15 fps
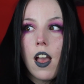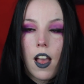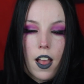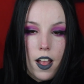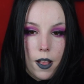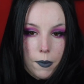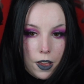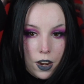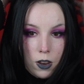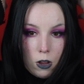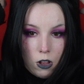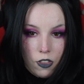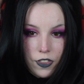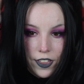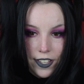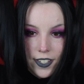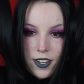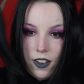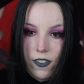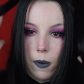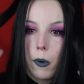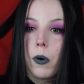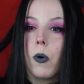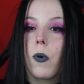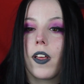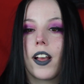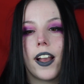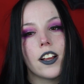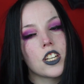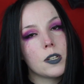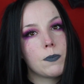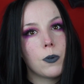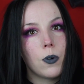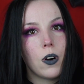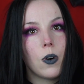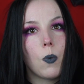A lot of this stuff I'm hauling I actually bought a